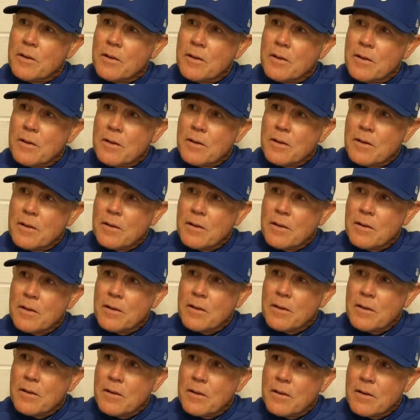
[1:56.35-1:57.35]
Hamilton still
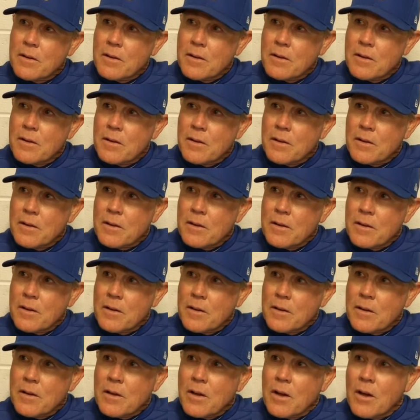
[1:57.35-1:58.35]
second scored
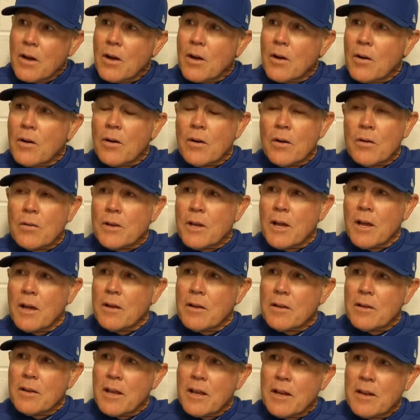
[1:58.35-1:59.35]
Oh, yeah,
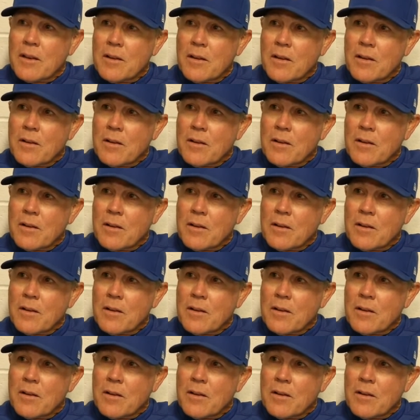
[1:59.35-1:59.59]
that,